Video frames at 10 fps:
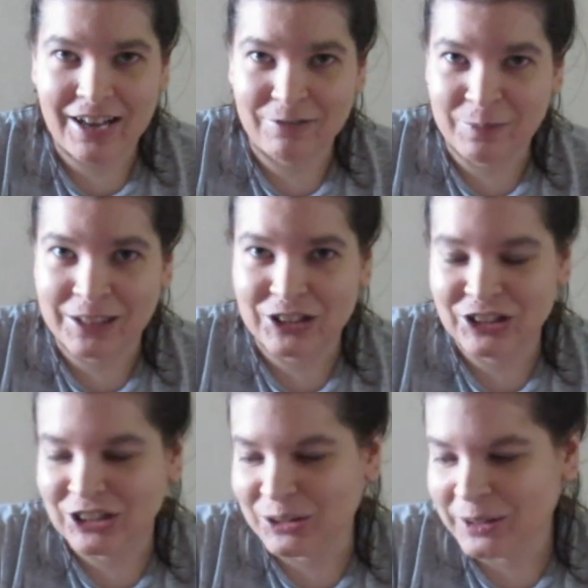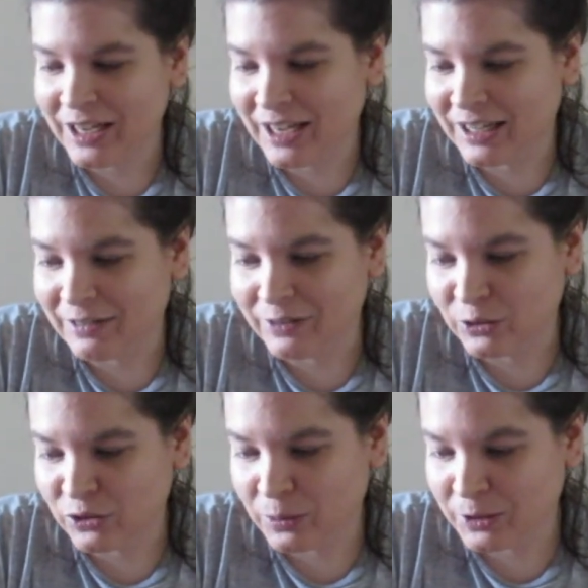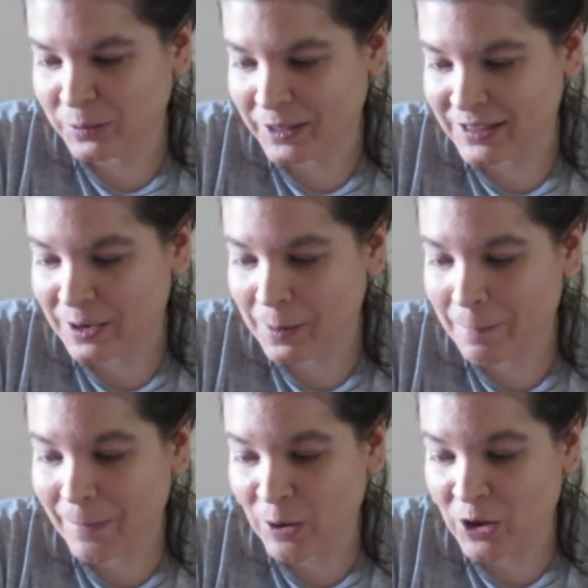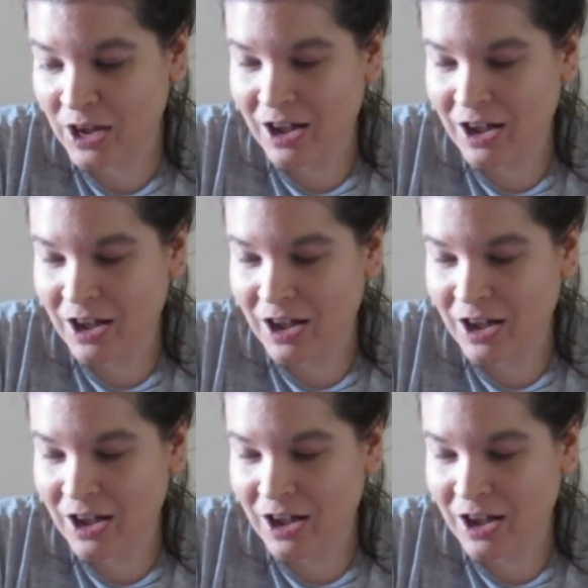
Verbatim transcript: have managed to do it and I feel so much better. But